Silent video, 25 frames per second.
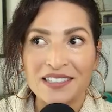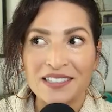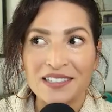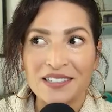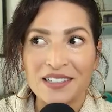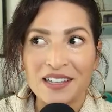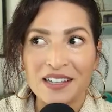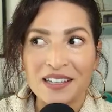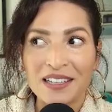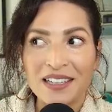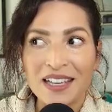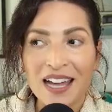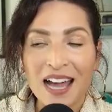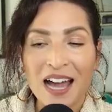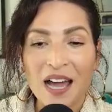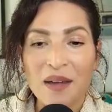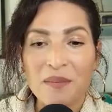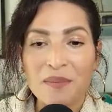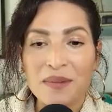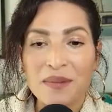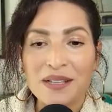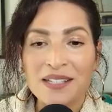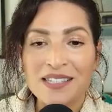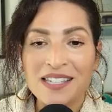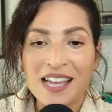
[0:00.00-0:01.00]
yeah i
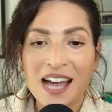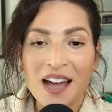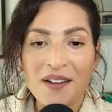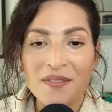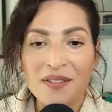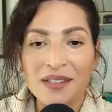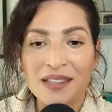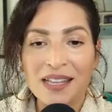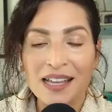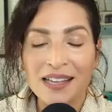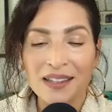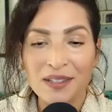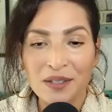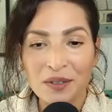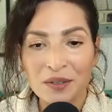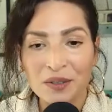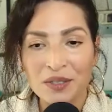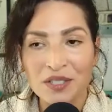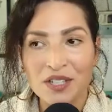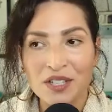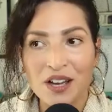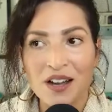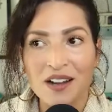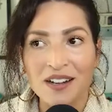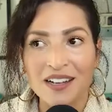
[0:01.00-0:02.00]
miss having that little
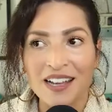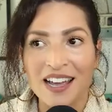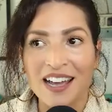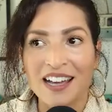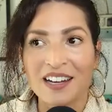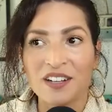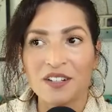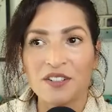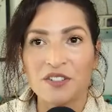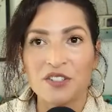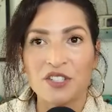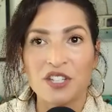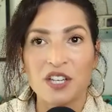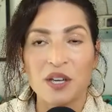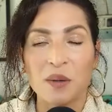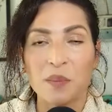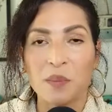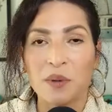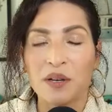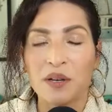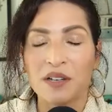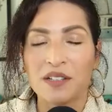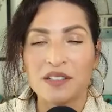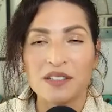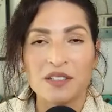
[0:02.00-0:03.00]
dog energy
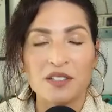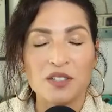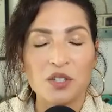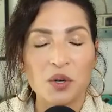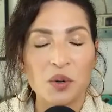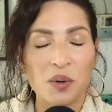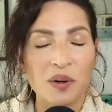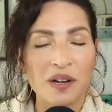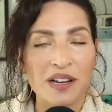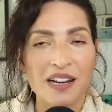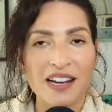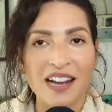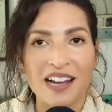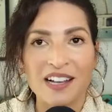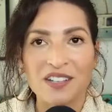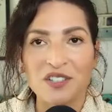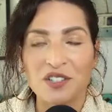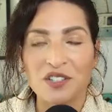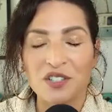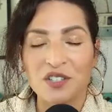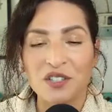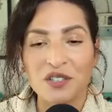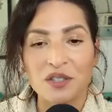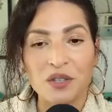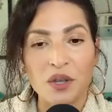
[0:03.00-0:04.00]
but tori and i
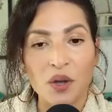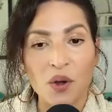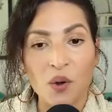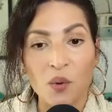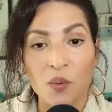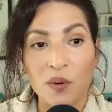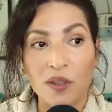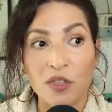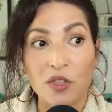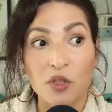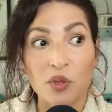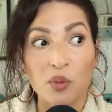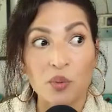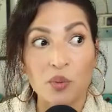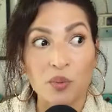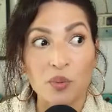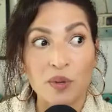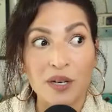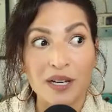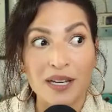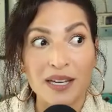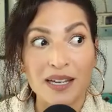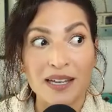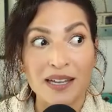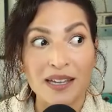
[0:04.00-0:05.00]
just know with
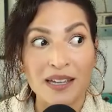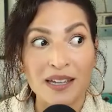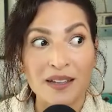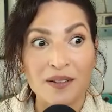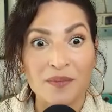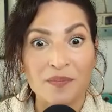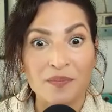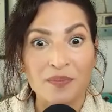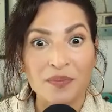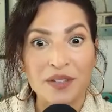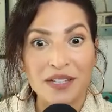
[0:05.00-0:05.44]
three